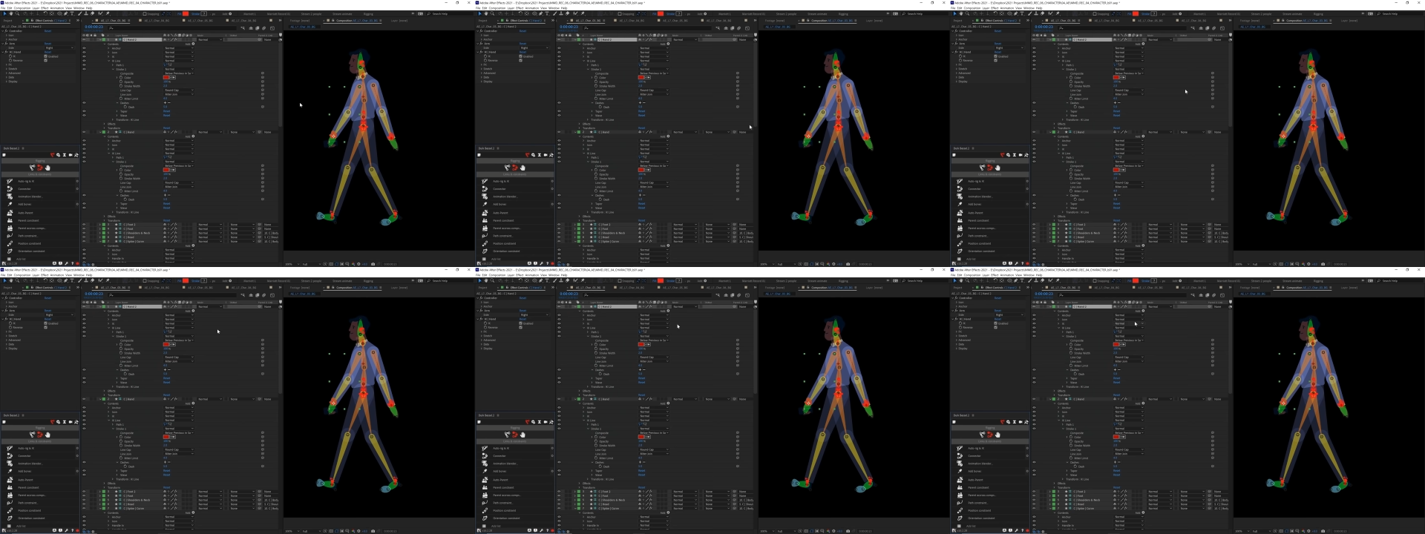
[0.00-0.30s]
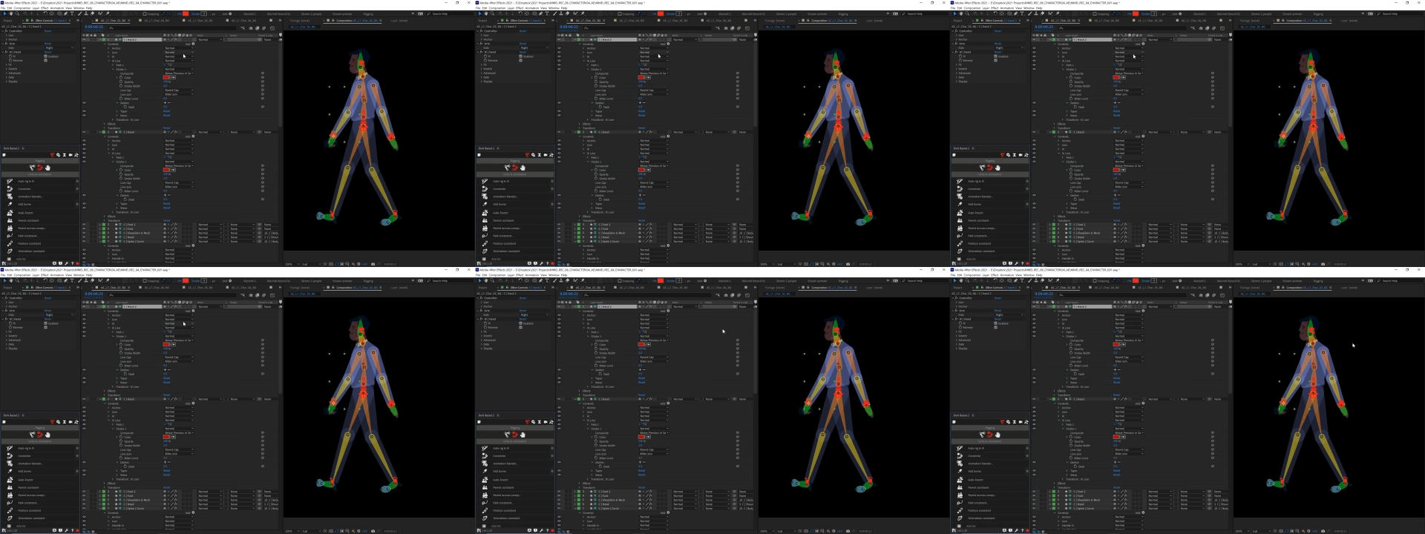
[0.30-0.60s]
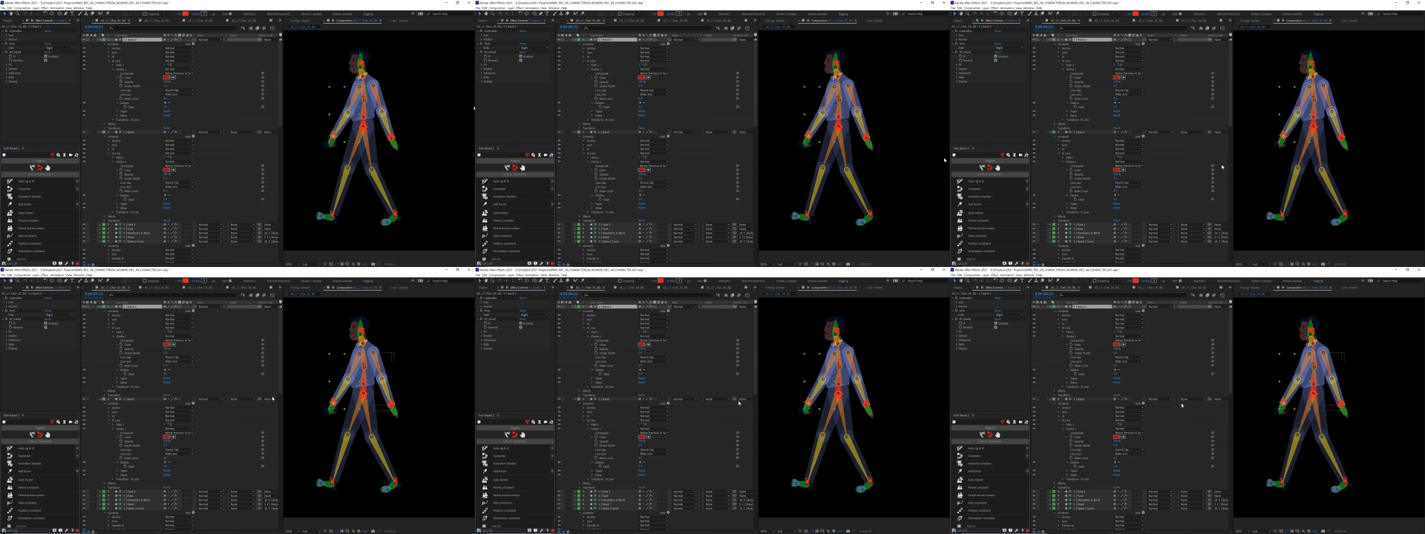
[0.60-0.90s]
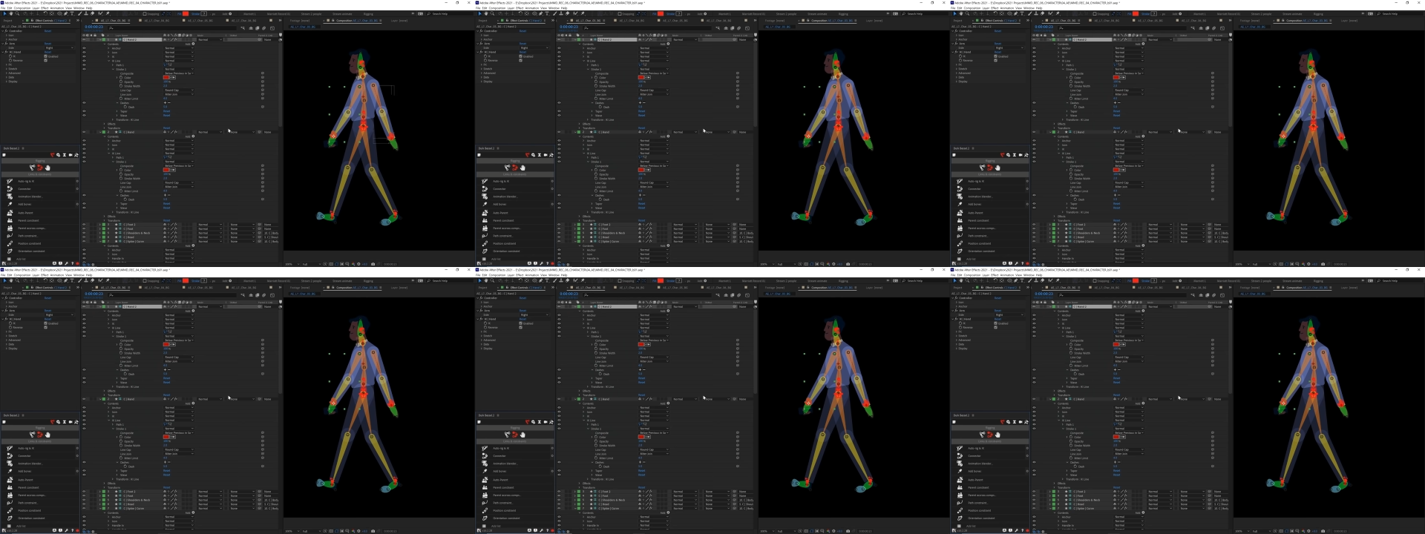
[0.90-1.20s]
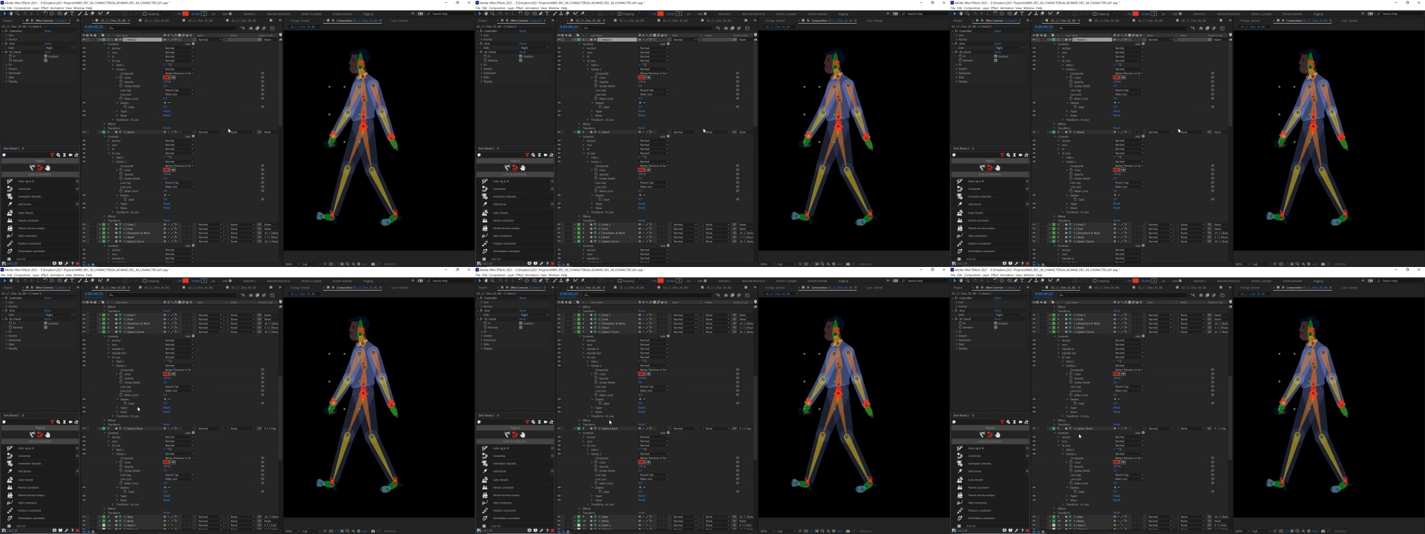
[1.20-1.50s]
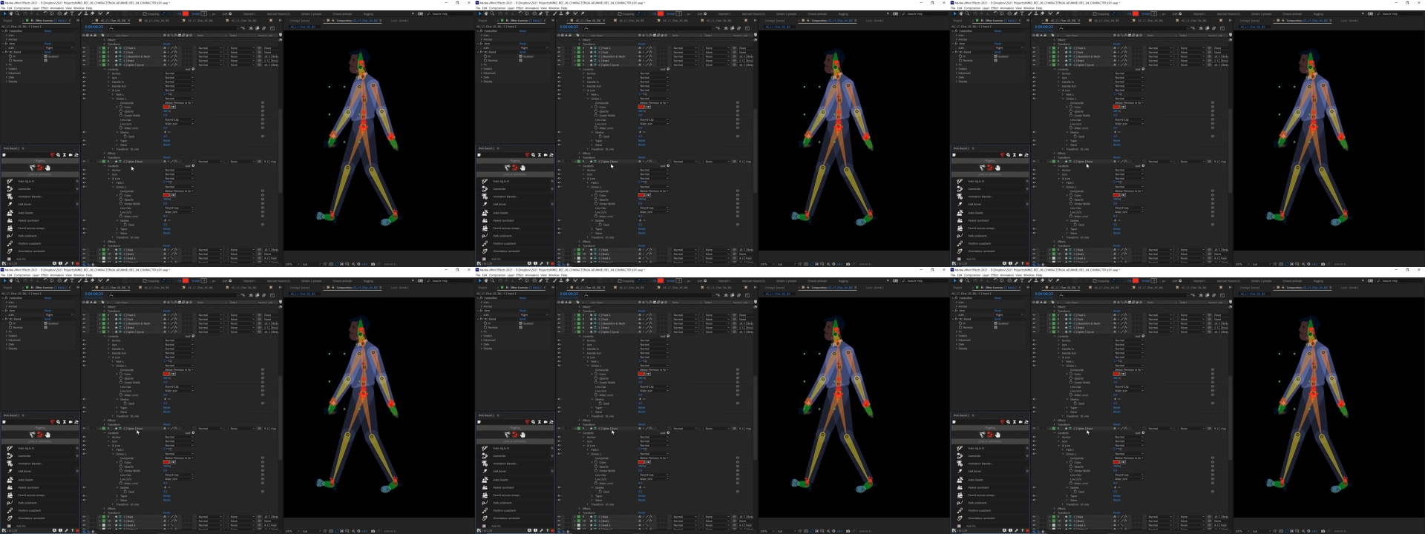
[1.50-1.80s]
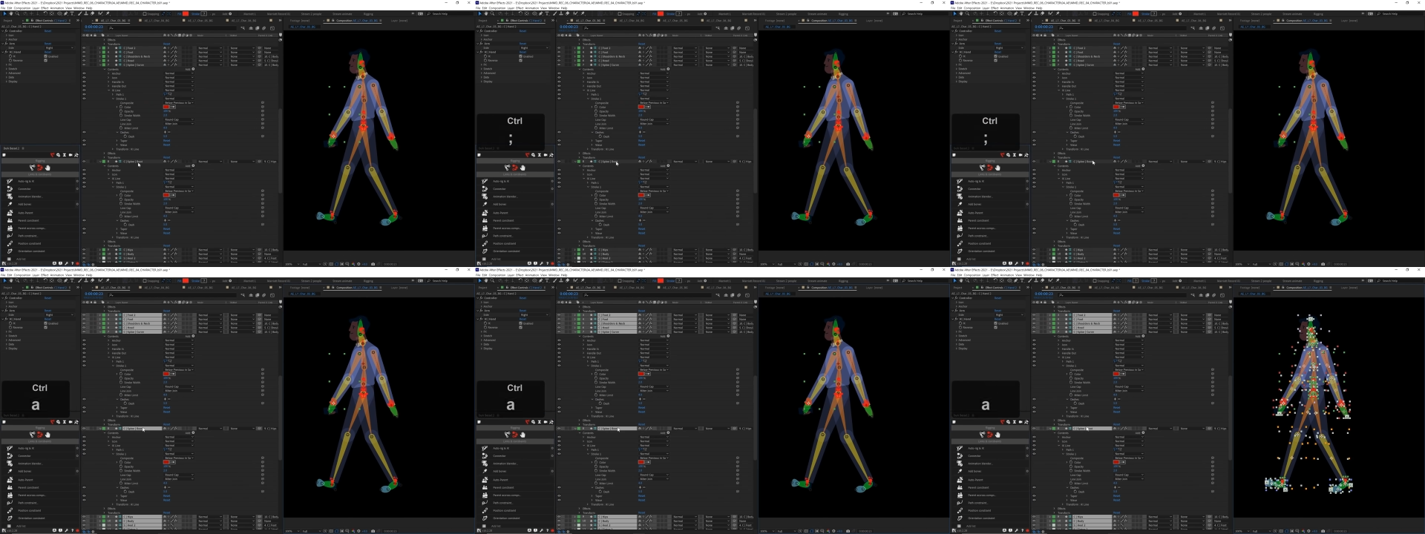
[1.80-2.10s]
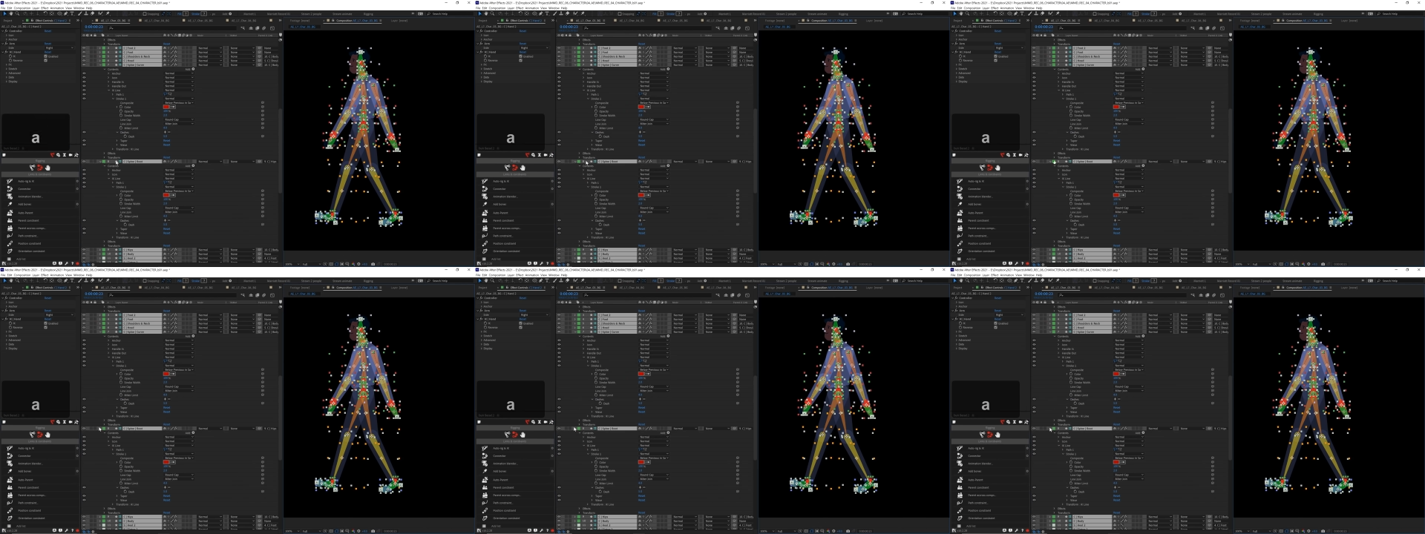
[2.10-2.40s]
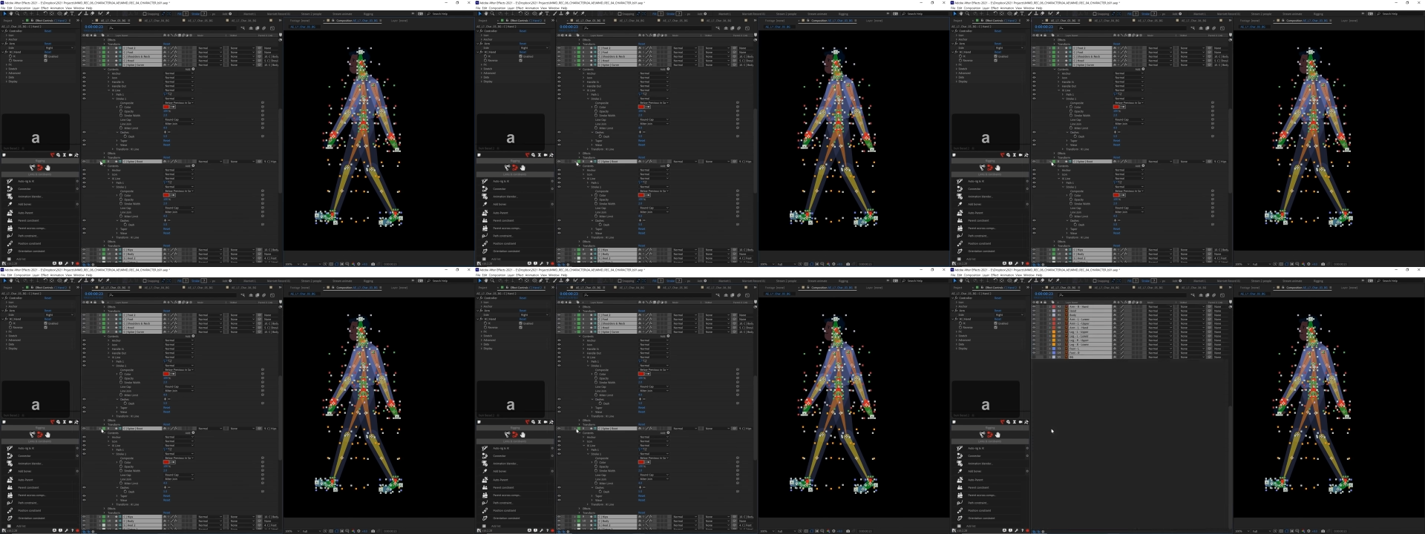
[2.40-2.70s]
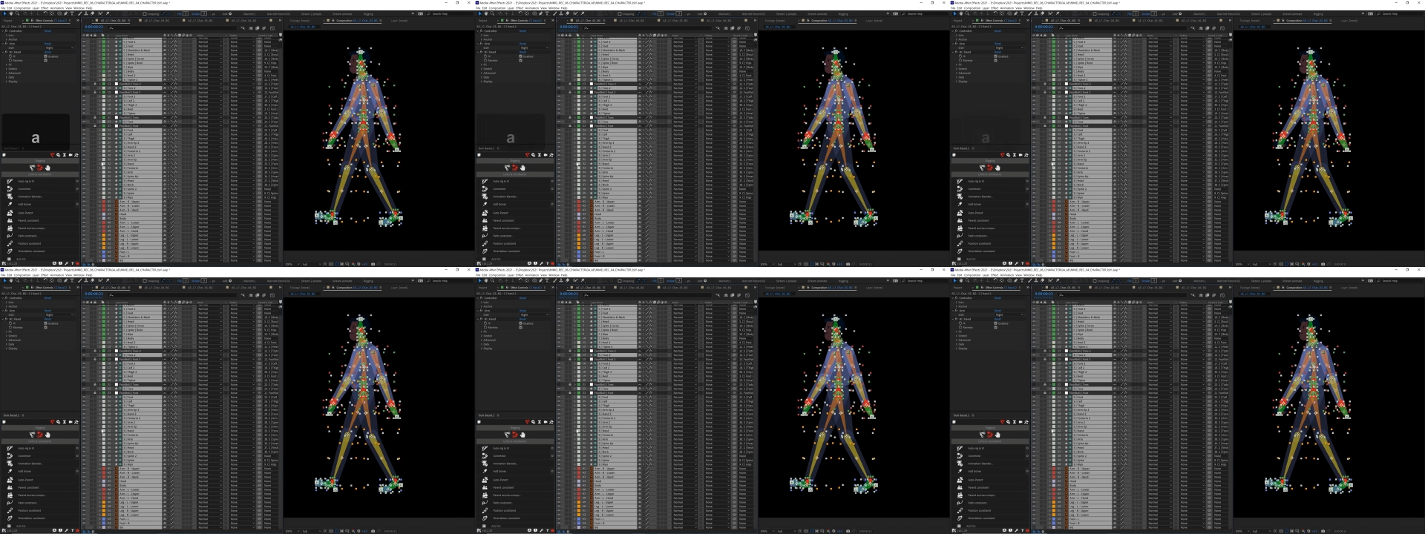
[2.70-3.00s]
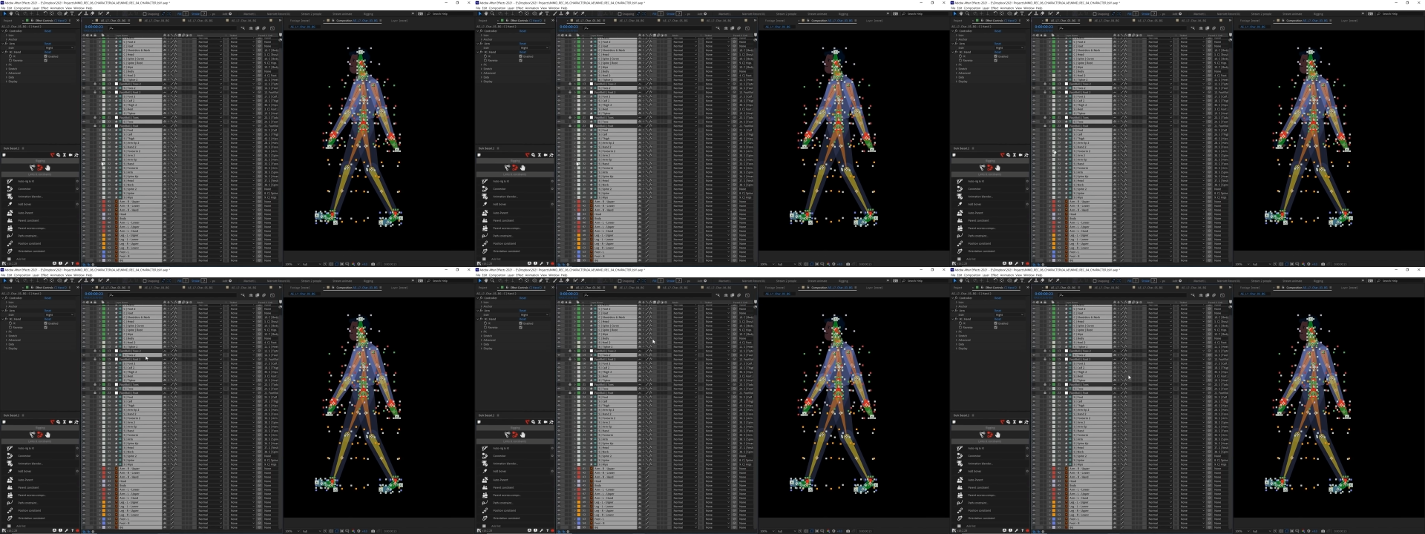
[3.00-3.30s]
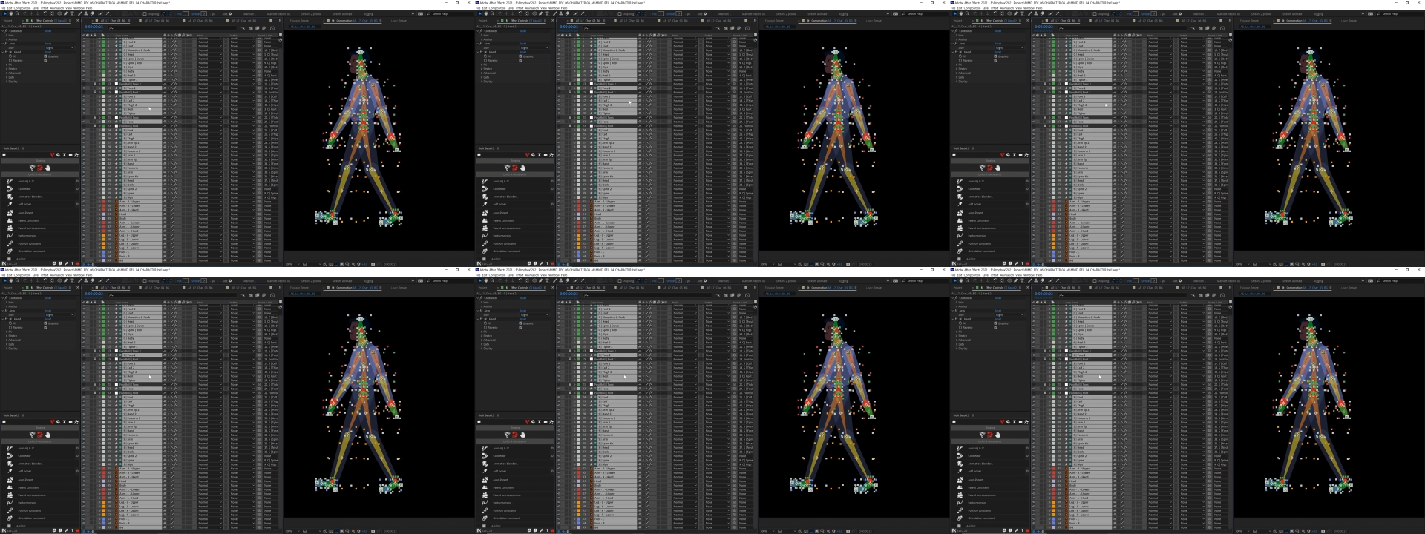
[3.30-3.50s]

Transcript: No face is visible, so there are no lips to read.